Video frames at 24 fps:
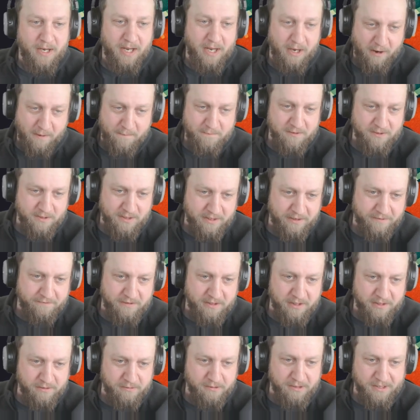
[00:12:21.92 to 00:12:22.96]
Obviously, if
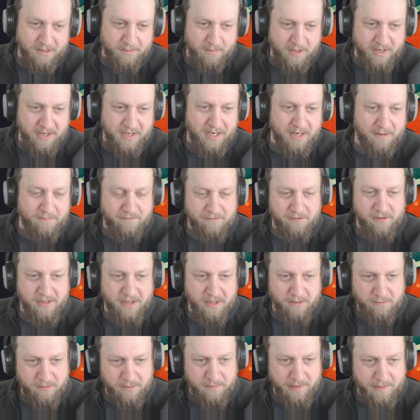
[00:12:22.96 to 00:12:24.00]
they do something harmful, that
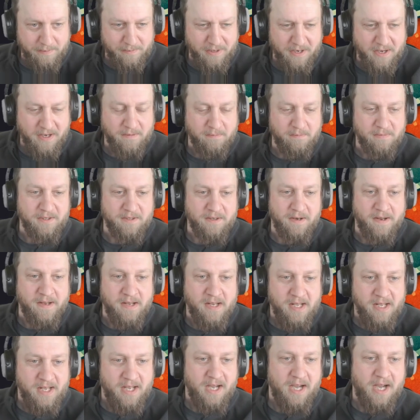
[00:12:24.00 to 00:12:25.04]
would be bad. But
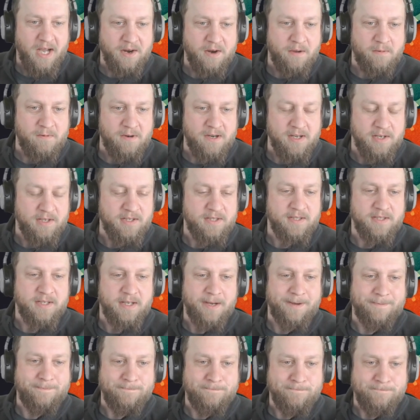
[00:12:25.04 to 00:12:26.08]
otherwise,
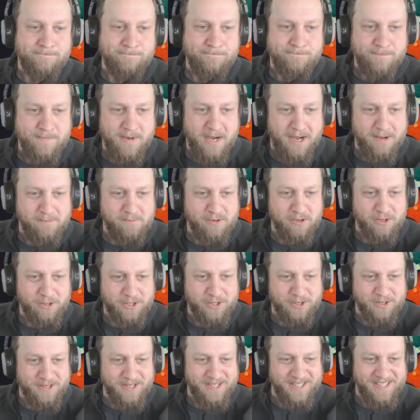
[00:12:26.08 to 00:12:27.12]
I'm not
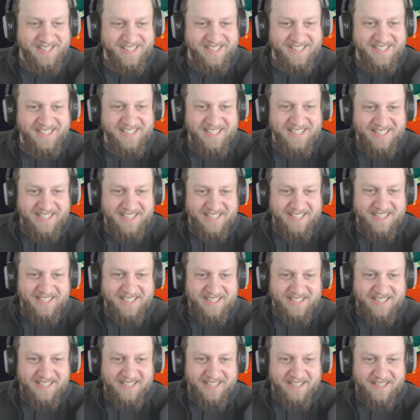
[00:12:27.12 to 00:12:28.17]
sure.
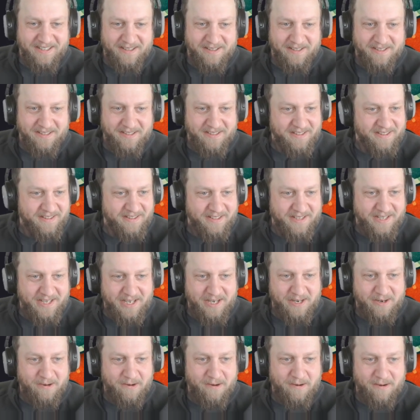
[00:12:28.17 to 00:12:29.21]
Yeah, they are
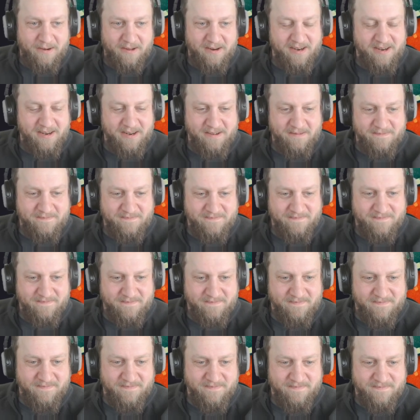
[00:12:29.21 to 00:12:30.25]
all.
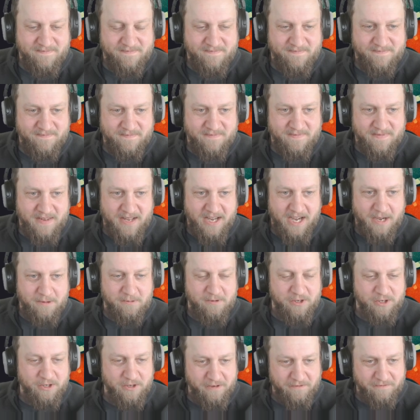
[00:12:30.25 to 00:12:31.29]
I'm not
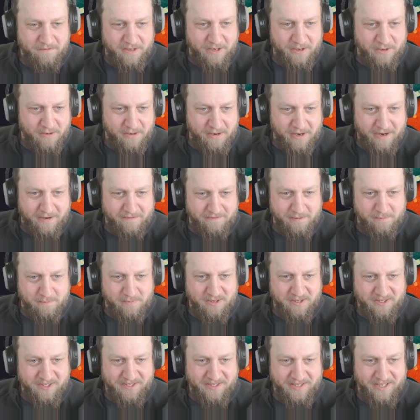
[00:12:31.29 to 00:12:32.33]
sure if they all have a
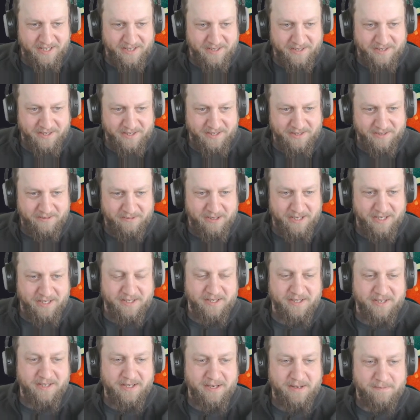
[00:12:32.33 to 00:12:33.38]
personality, right?
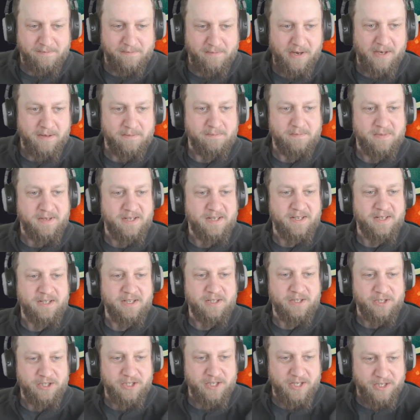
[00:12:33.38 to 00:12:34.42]
They might be
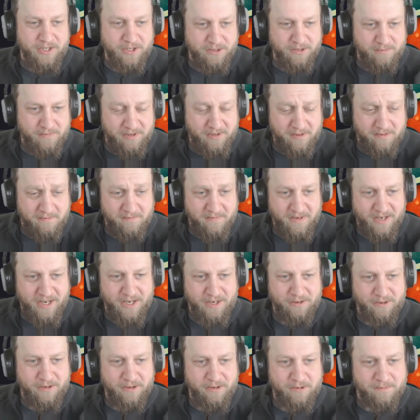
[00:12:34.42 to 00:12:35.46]
interchangeable. I
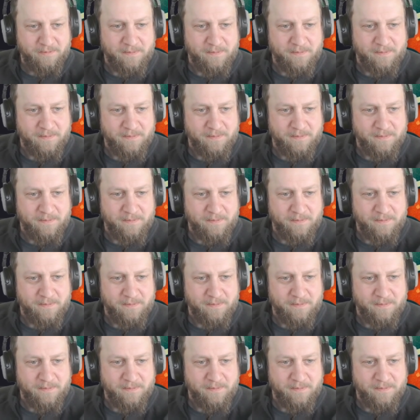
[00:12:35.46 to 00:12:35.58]
don't know.